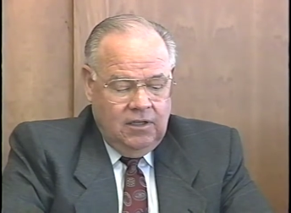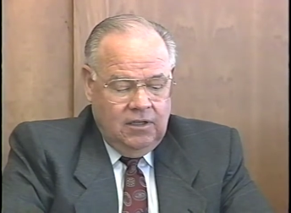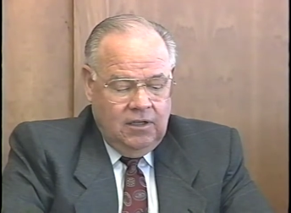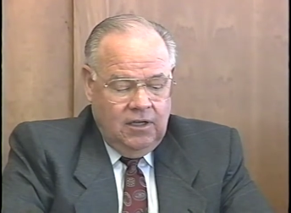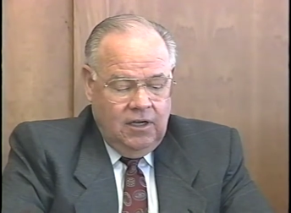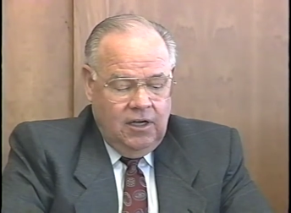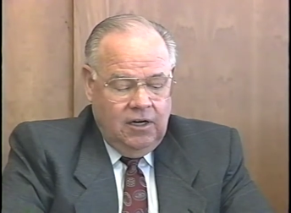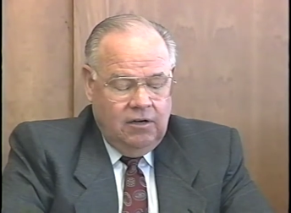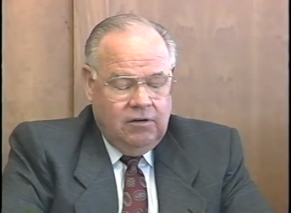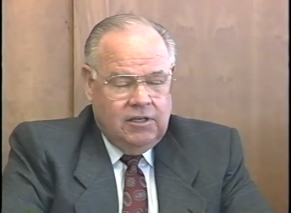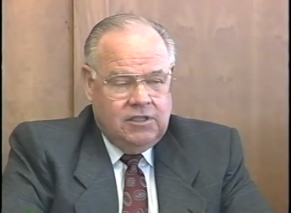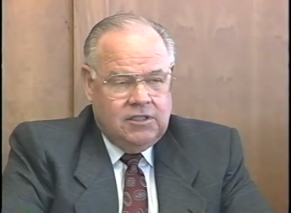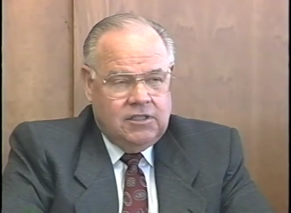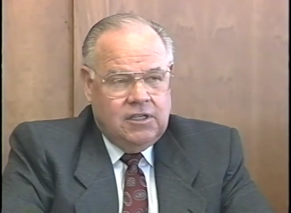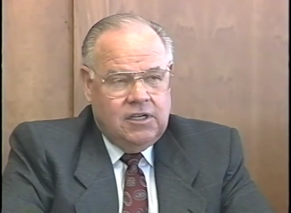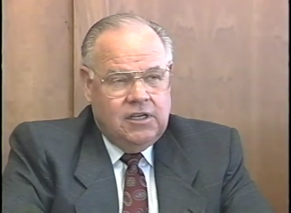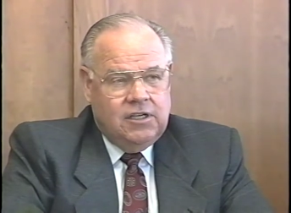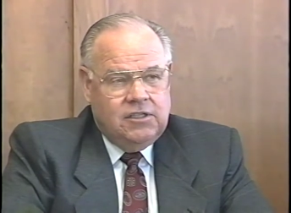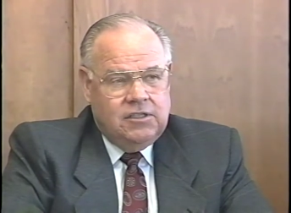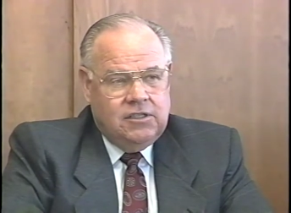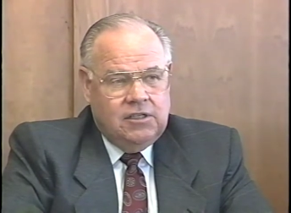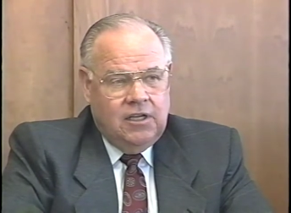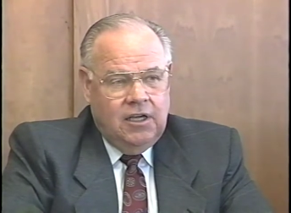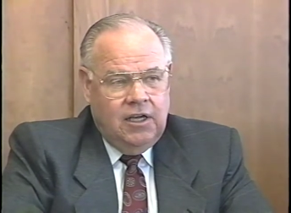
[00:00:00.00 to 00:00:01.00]
higher
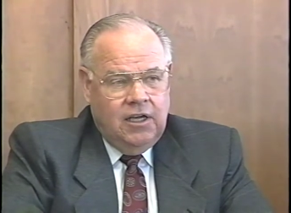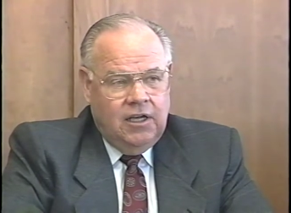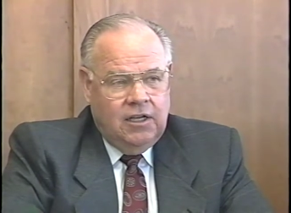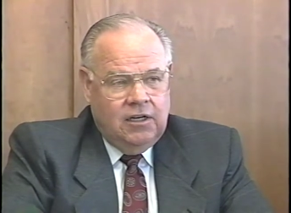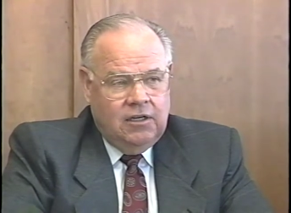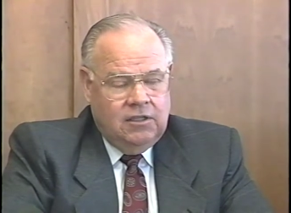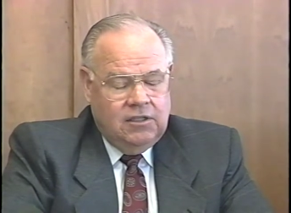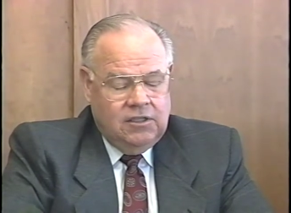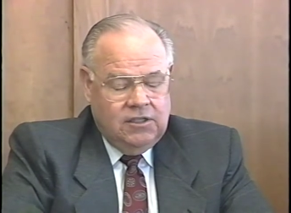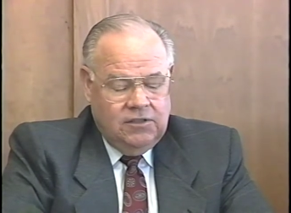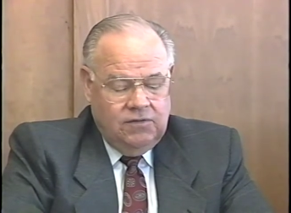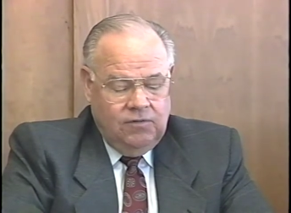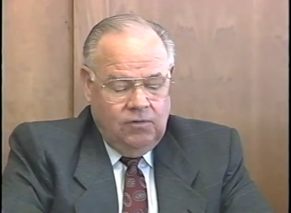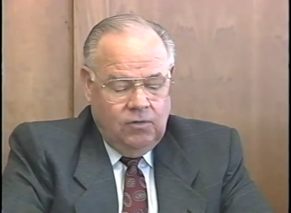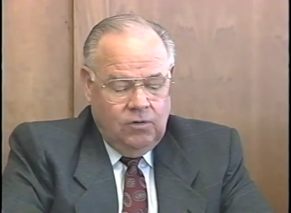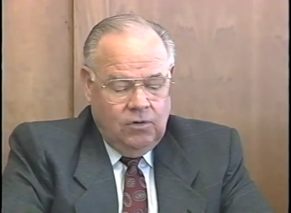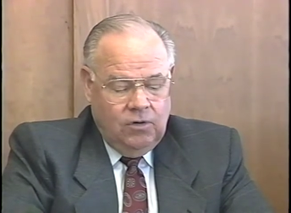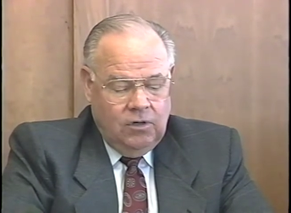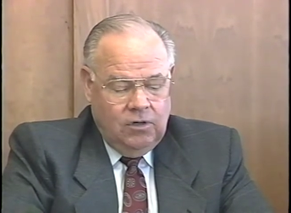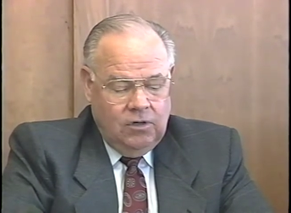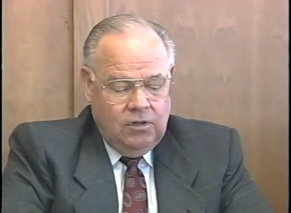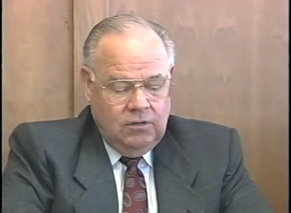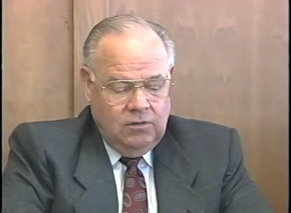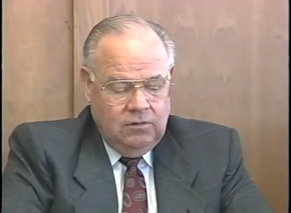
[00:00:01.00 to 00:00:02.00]
education analyst
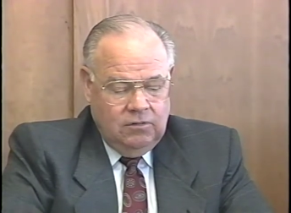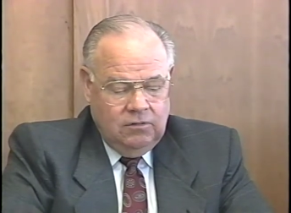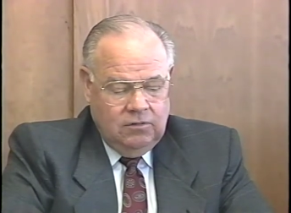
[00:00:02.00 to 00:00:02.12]
for